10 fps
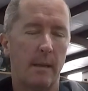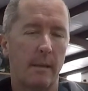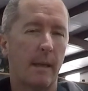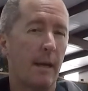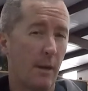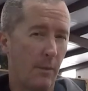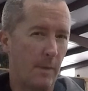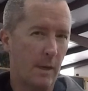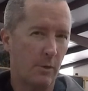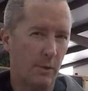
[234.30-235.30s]
another
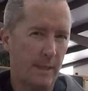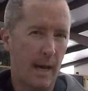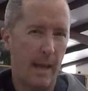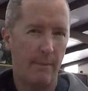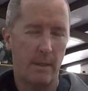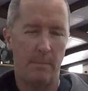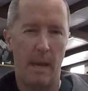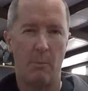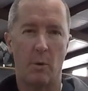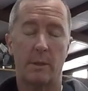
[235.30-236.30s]
vehicle that's out having some
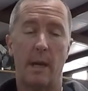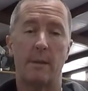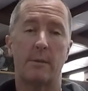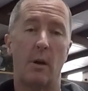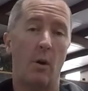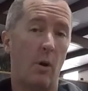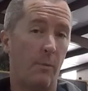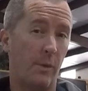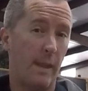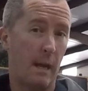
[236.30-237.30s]
paint work done, so
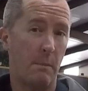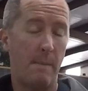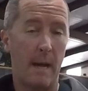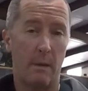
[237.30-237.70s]
hopefully that'll be back.